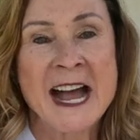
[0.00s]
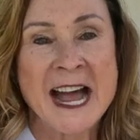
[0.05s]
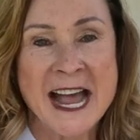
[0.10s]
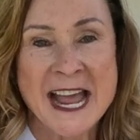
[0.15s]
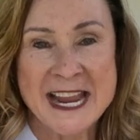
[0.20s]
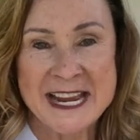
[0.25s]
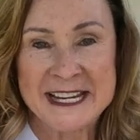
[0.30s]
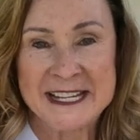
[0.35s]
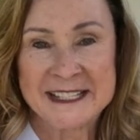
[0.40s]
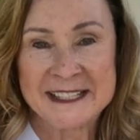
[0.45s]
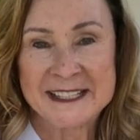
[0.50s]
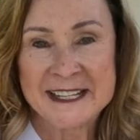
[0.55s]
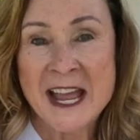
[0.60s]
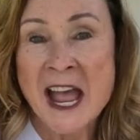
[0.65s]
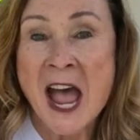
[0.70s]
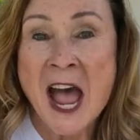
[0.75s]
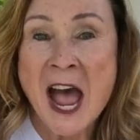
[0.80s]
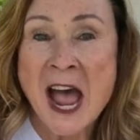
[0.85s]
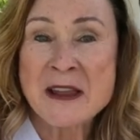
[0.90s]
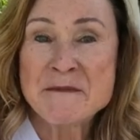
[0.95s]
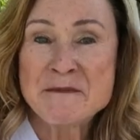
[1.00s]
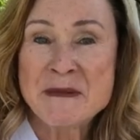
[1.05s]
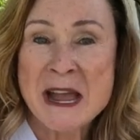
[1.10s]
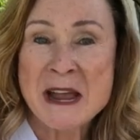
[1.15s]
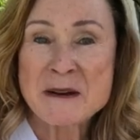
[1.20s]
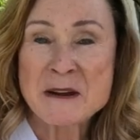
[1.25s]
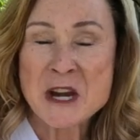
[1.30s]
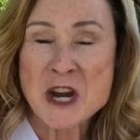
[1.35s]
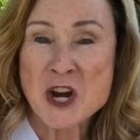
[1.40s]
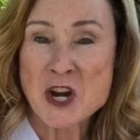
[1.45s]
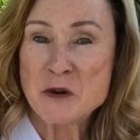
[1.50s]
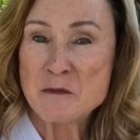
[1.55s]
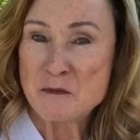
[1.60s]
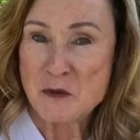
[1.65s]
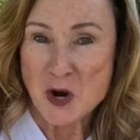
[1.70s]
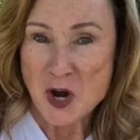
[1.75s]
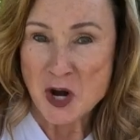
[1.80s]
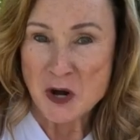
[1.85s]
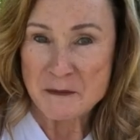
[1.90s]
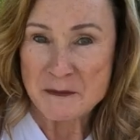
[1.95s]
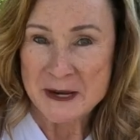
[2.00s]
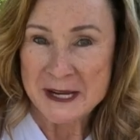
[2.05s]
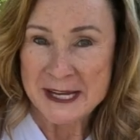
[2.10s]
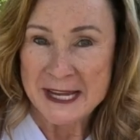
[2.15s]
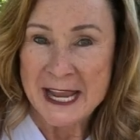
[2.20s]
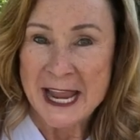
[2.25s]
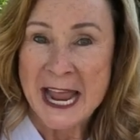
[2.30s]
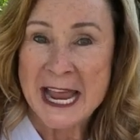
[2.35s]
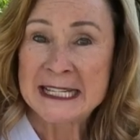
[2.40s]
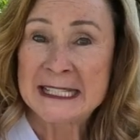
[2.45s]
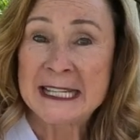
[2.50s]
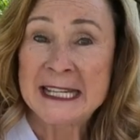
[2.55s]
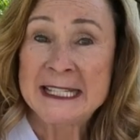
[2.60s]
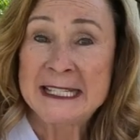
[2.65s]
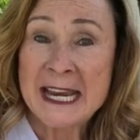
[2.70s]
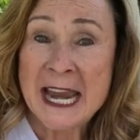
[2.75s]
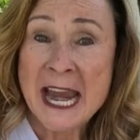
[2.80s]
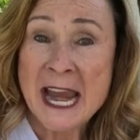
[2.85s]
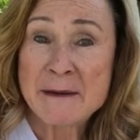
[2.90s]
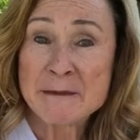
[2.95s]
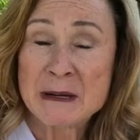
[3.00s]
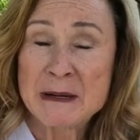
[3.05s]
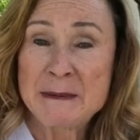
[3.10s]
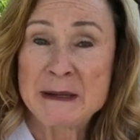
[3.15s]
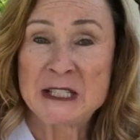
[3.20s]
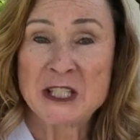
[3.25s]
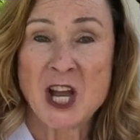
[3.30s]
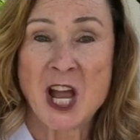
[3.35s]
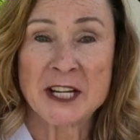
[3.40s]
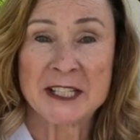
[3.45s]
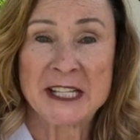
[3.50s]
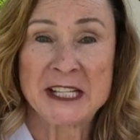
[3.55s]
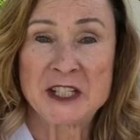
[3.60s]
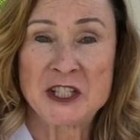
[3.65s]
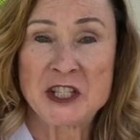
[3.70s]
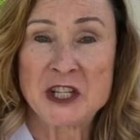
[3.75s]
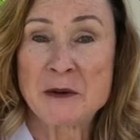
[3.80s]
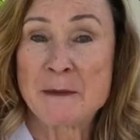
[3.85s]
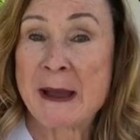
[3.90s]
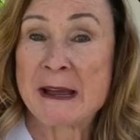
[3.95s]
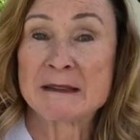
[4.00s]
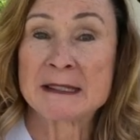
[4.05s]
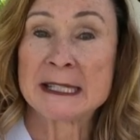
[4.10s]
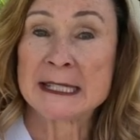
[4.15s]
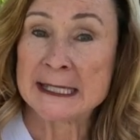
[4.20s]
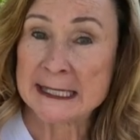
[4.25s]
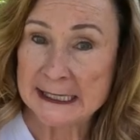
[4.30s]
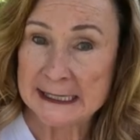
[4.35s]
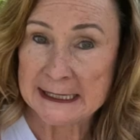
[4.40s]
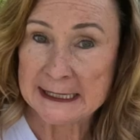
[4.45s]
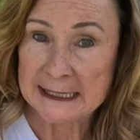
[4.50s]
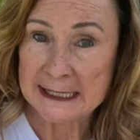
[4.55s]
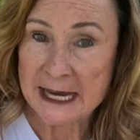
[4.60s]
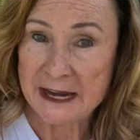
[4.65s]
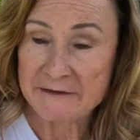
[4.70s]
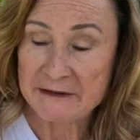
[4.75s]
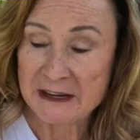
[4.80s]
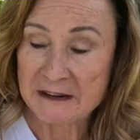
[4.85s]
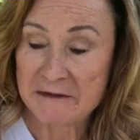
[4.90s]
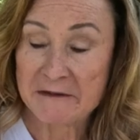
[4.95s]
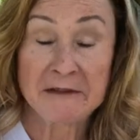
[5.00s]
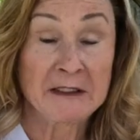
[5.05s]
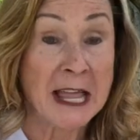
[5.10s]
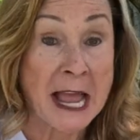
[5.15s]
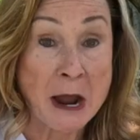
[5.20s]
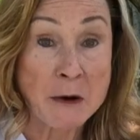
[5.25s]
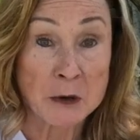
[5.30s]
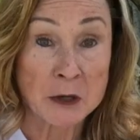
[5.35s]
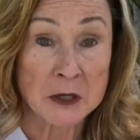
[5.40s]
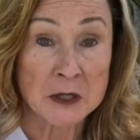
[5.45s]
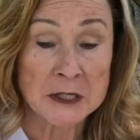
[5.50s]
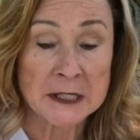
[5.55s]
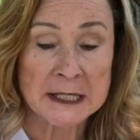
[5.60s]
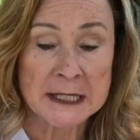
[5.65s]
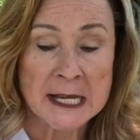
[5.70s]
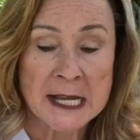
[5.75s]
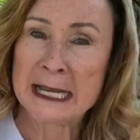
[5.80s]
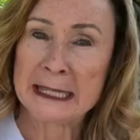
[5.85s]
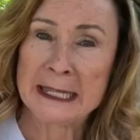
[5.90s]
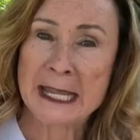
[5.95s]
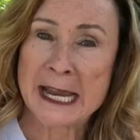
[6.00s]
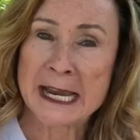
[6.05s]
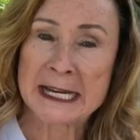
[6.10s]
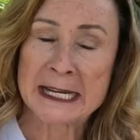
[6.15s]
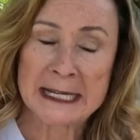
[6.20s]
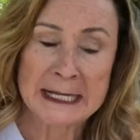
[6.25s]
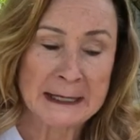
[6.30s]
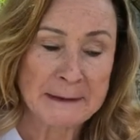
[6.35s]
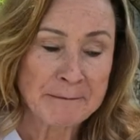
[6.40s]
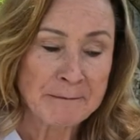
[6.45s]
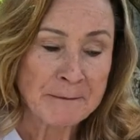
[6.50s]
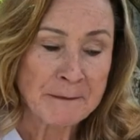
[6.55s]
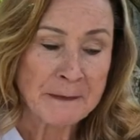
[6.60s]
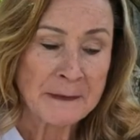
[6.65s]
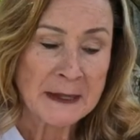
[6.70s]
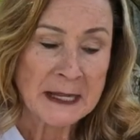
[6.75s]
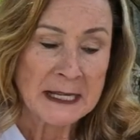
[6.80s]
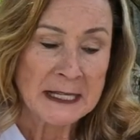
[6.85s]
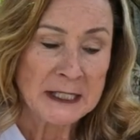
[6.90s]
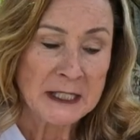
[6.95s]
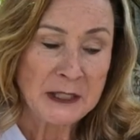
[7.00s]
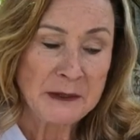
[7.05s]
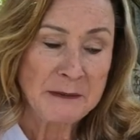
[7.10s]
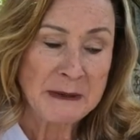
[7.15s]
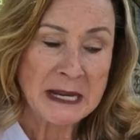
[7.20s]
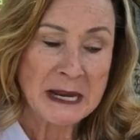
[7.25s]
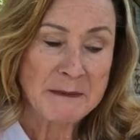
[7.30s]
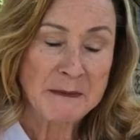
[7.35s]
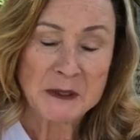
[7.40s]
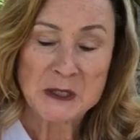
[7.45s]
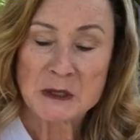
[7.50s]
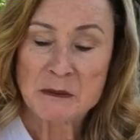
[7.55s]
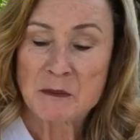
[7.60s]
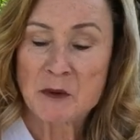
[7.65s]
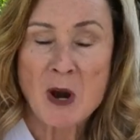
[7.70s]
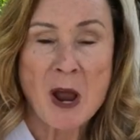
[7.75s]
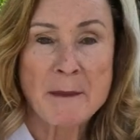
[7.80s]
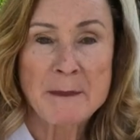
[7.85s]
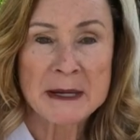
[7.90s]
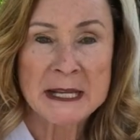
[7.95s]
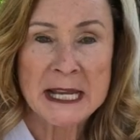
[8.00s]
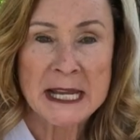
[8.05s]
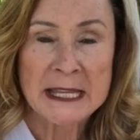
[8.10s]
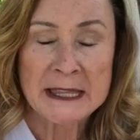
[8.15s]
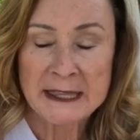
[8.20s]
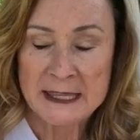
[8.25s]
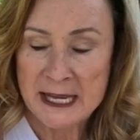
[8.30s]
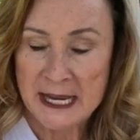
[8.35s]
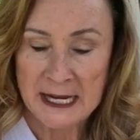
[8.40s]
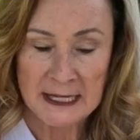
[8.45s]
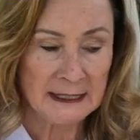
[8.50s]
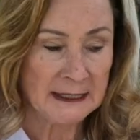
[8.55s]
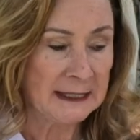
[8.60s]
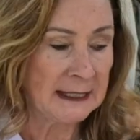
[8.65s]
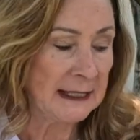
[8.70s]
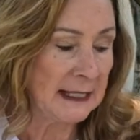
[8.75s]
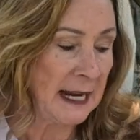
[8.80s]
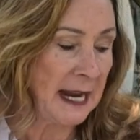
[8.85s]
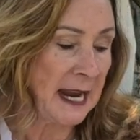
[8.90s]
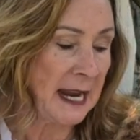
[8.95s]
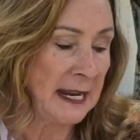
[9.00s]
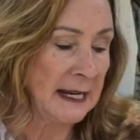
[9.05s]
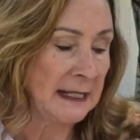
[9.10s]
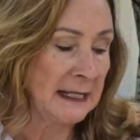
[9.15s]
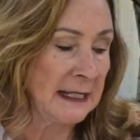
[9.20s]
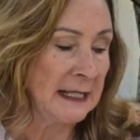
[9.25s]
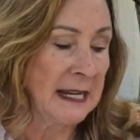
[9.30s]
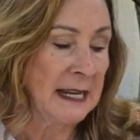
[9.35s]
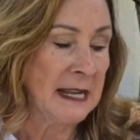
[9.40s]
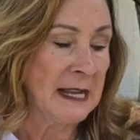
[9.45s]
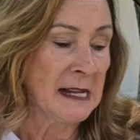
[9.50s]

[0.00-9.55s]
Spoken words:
Hi, I'm Backyard Barb, and today I'm going to be talking to you about seed-saving flowers. I like to be able to propagate things and